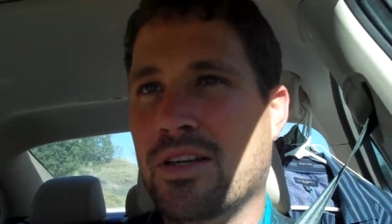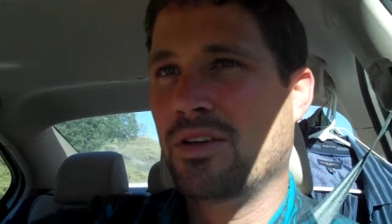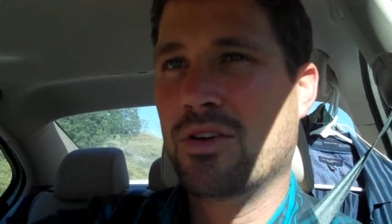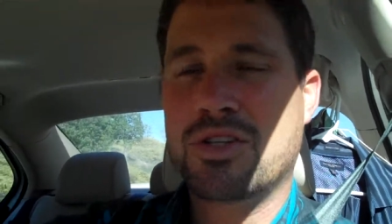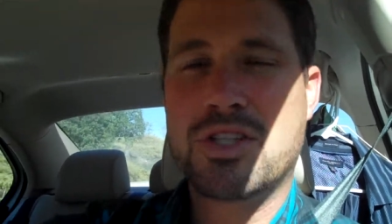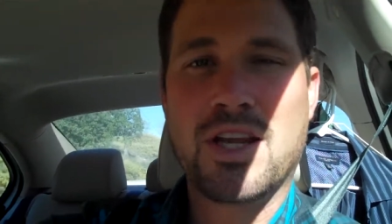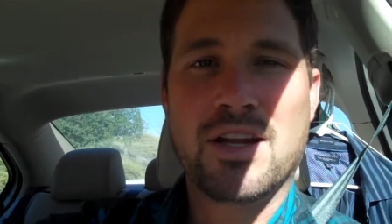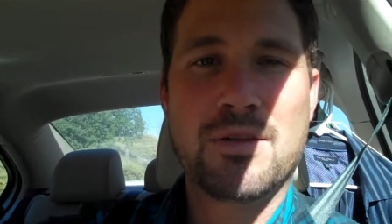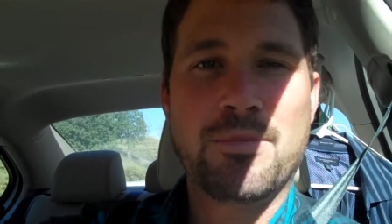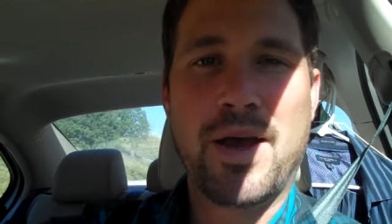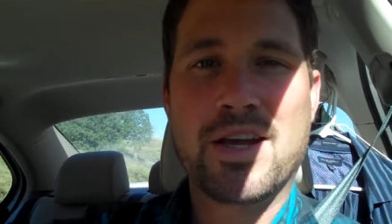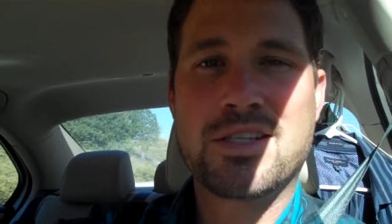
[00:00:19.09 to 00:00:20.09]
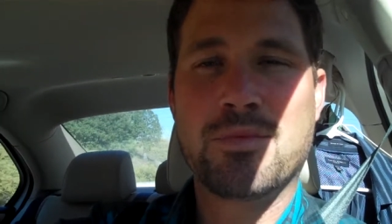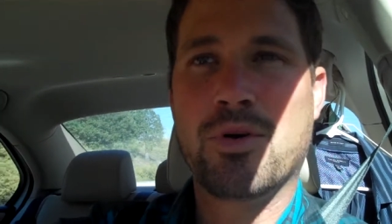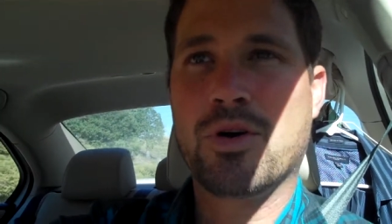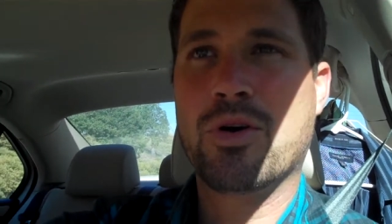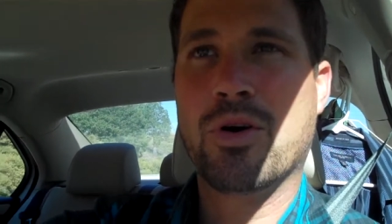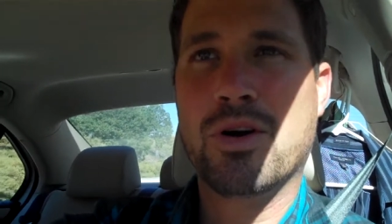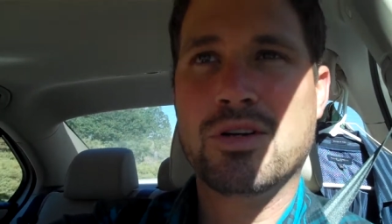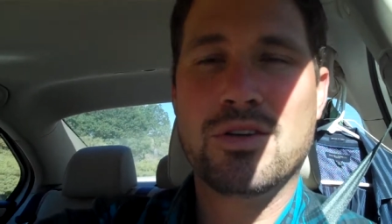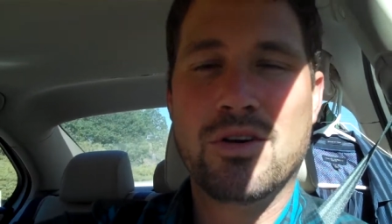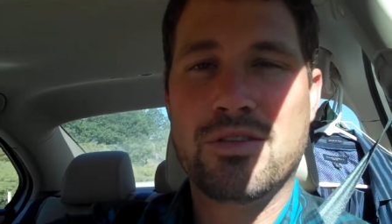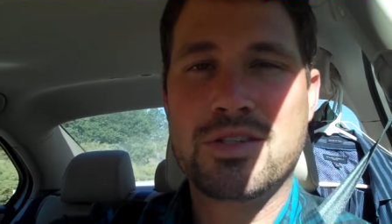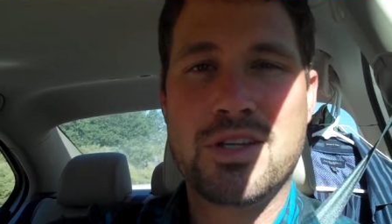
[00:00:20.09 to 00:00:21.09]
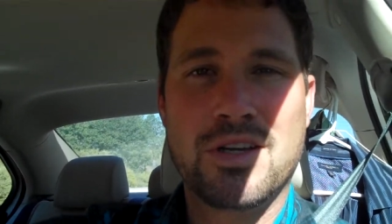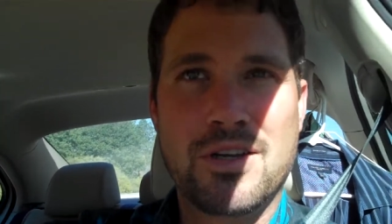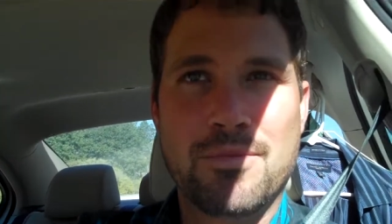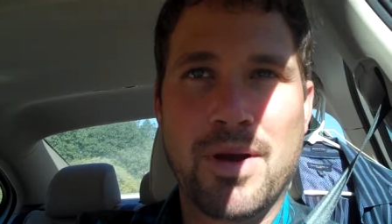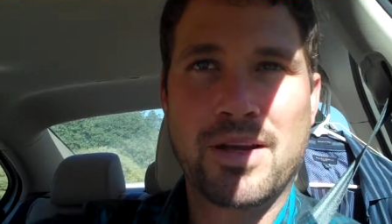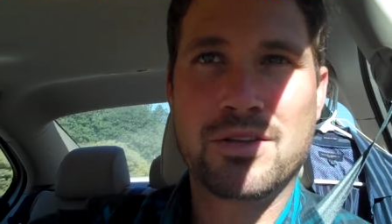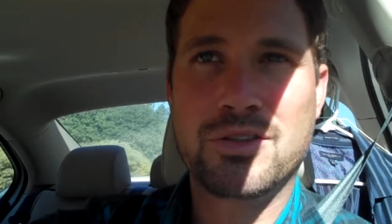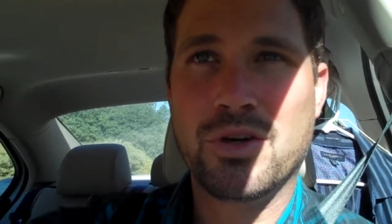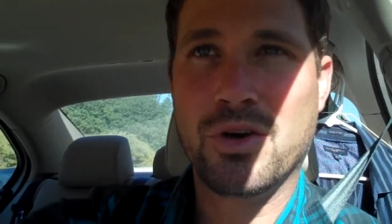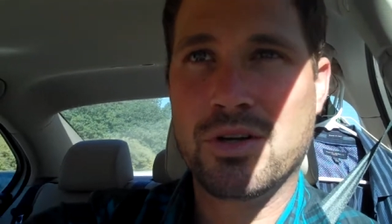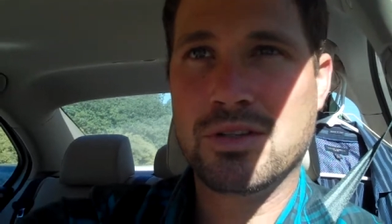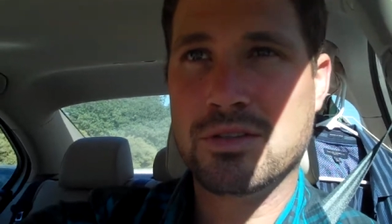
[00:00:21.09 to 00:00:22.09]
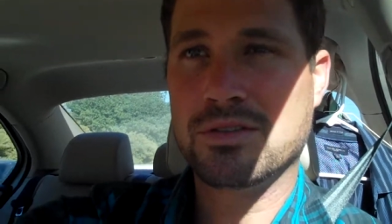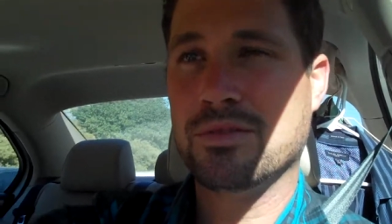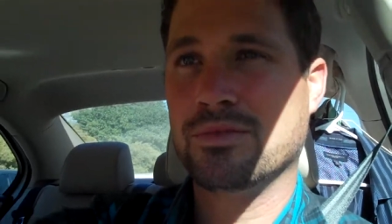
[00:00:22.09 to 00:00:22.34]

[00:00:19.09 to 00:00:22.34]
You don't just get on the basketball court and all of a sudden you're Michael Jordan.